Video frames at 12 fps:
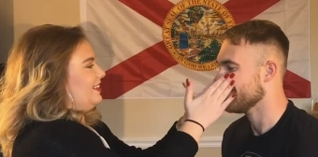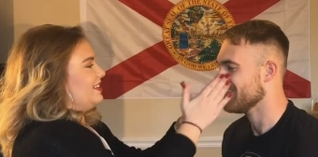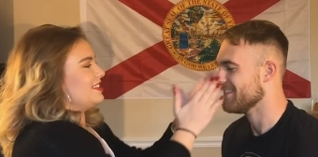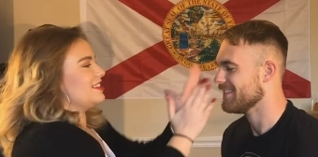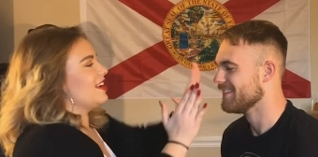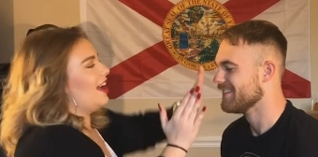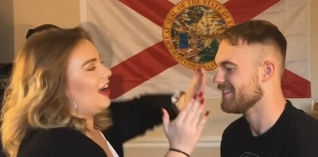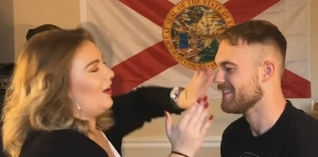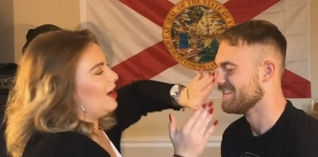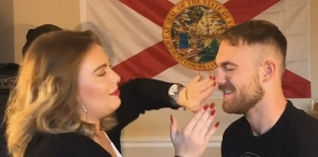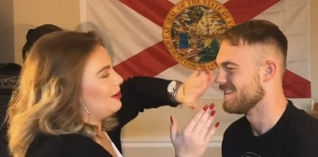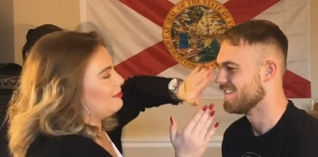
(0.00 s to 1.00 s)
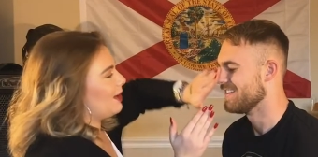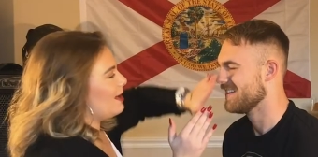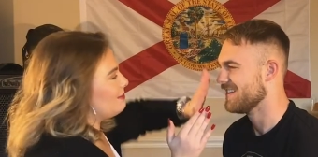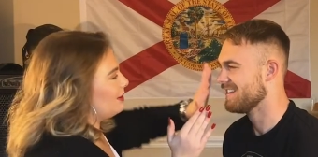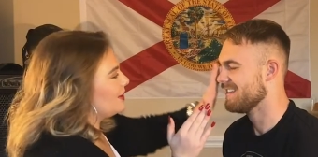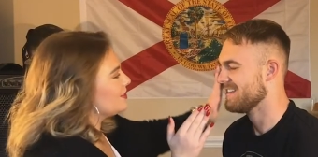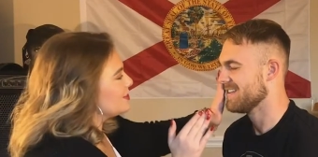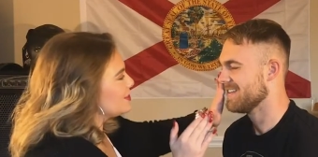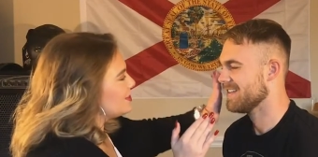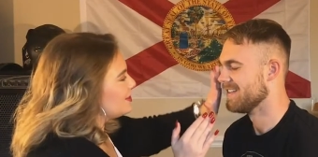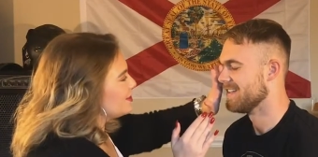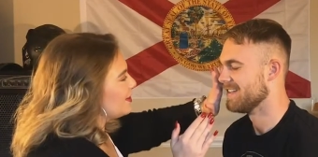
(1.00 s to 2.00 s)
Speaker 1: this is not how I put primer on,
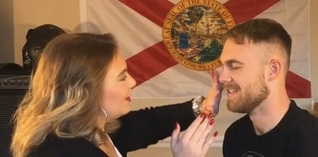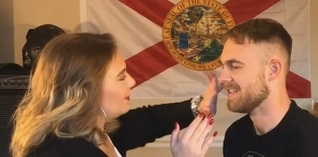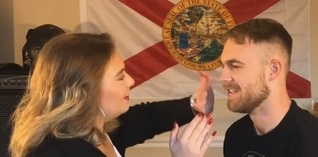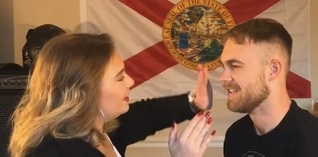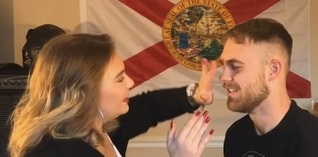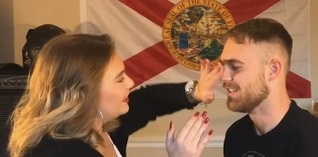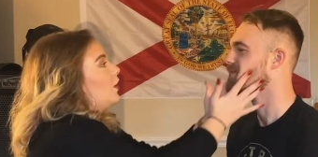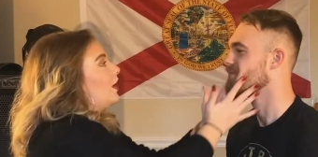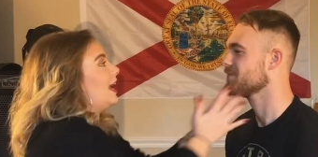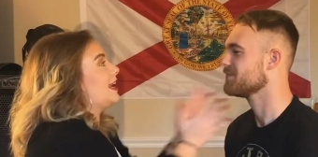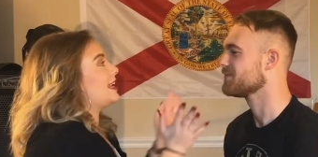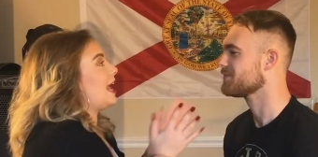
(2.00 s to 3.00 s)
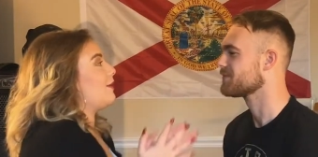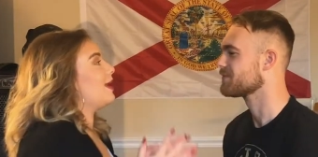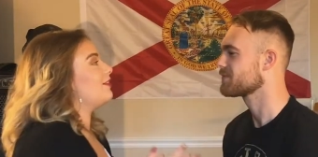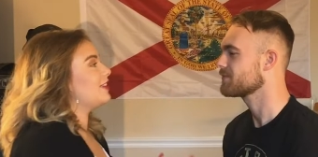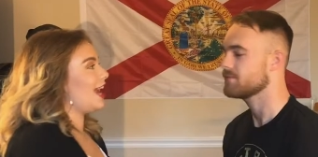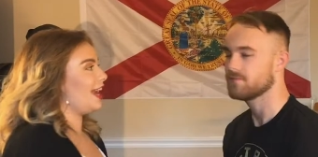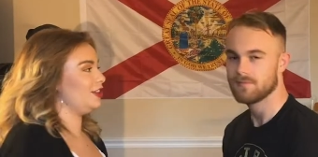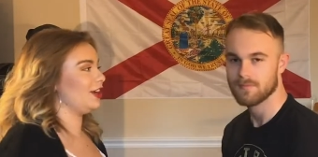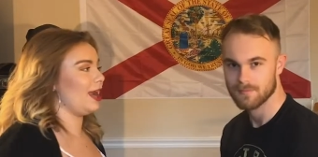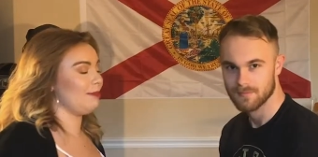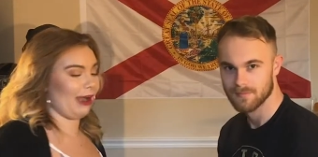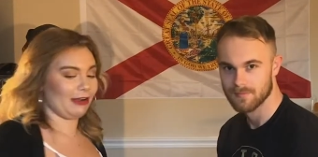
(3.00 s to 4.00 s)
just so you know. Okay, now we have to hide your
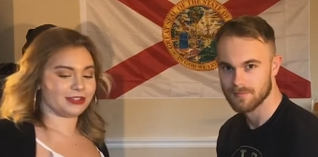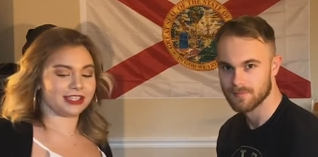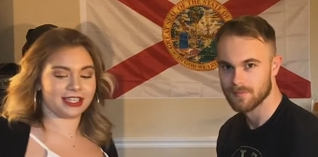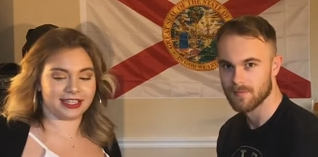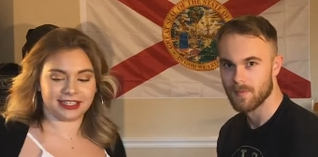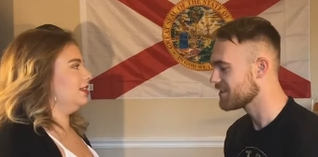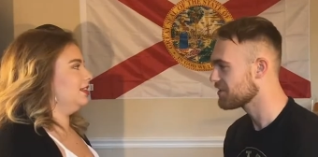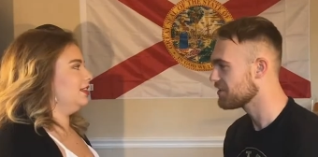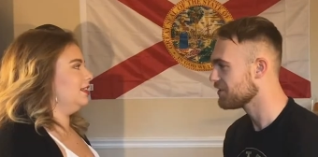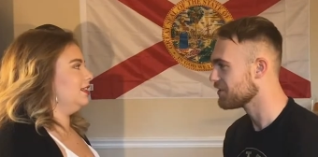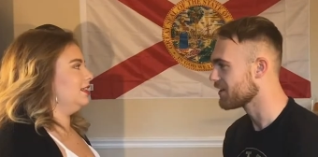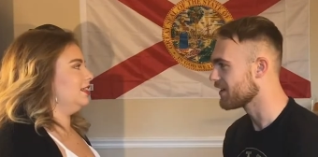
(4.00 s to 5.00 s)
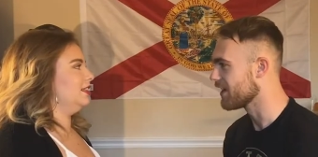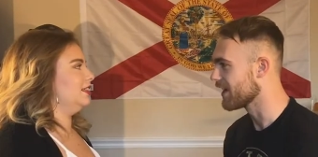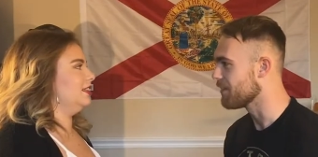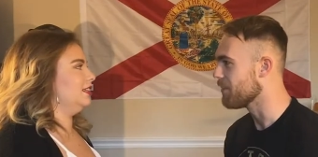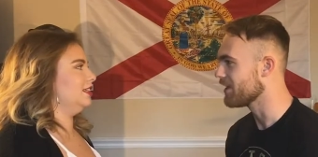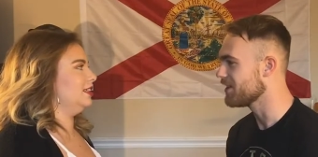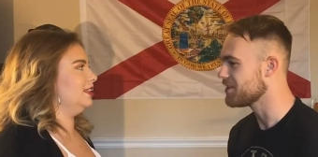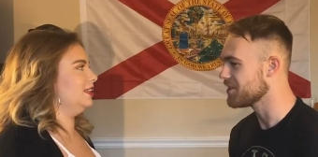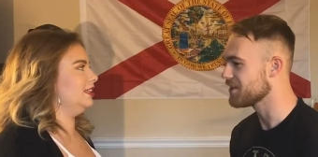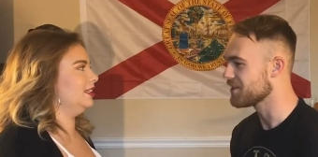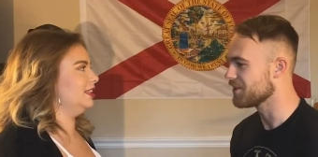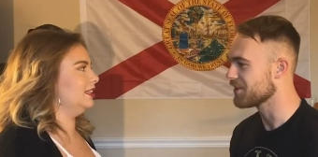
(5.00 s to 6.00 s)
eyebrows.
Speaker 2: This is gonna look like, am I
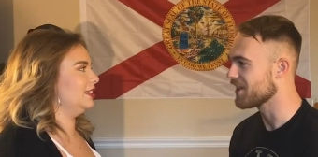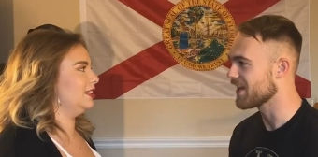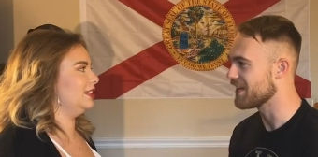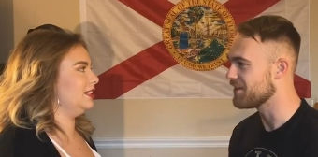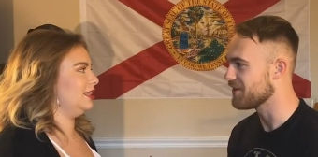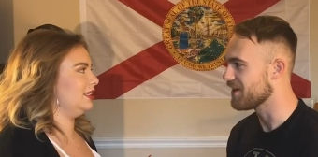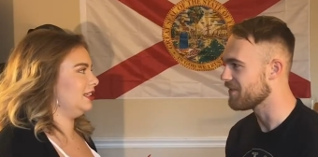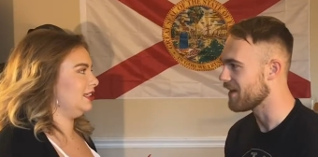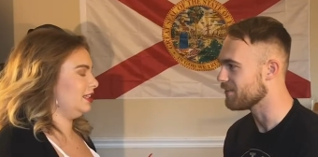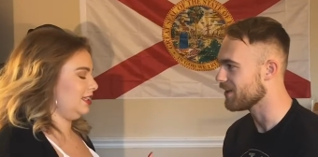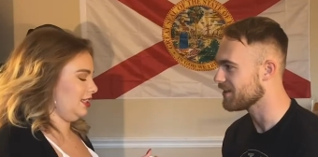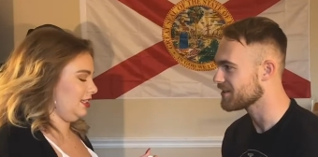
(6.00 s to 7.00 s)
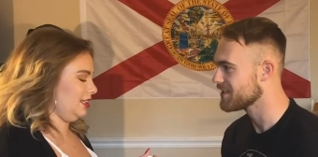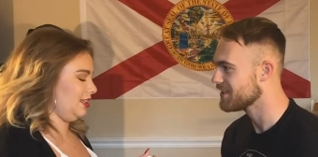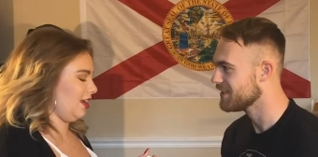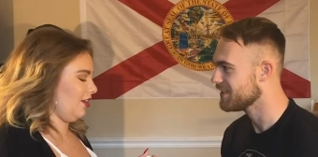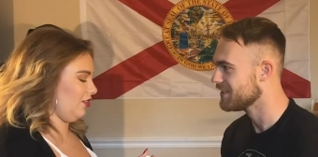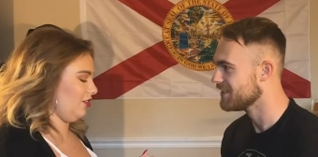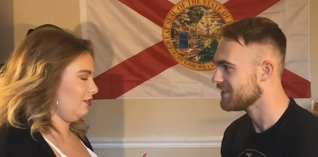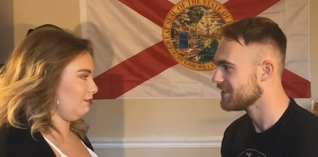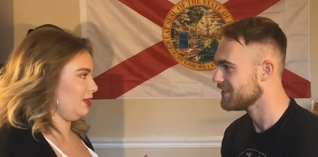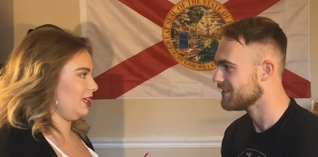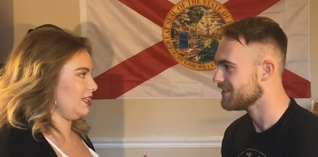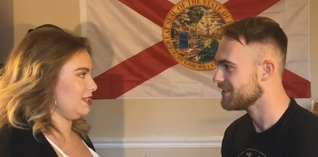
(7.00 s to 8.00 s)
legit gonna look like I don't have eyebrows?
Speaker 1: No,
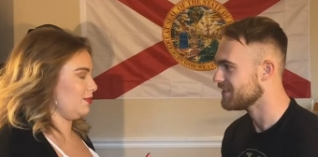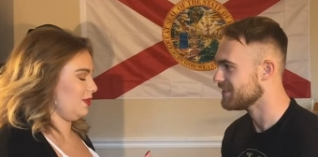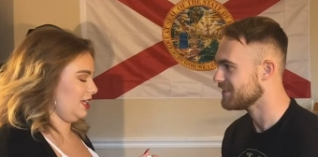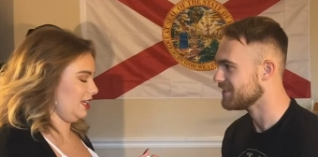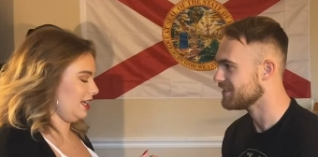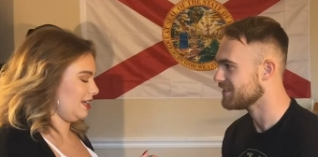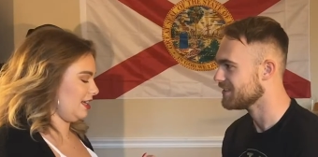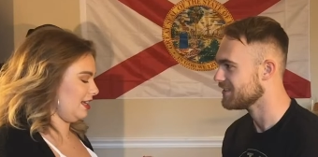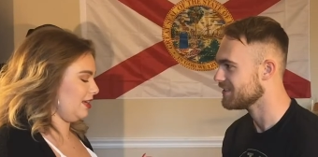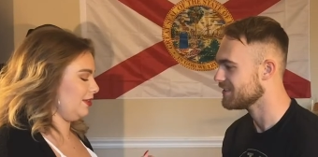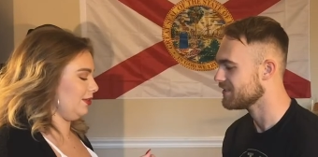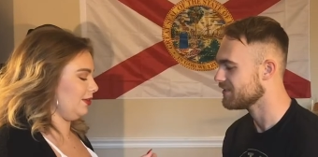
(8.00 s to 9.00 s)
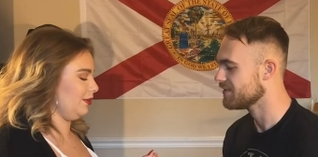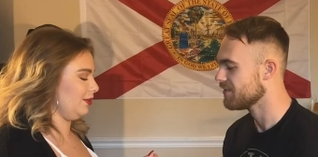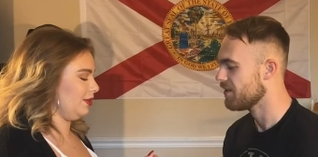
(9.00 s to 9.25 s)
because we didn't get any glue.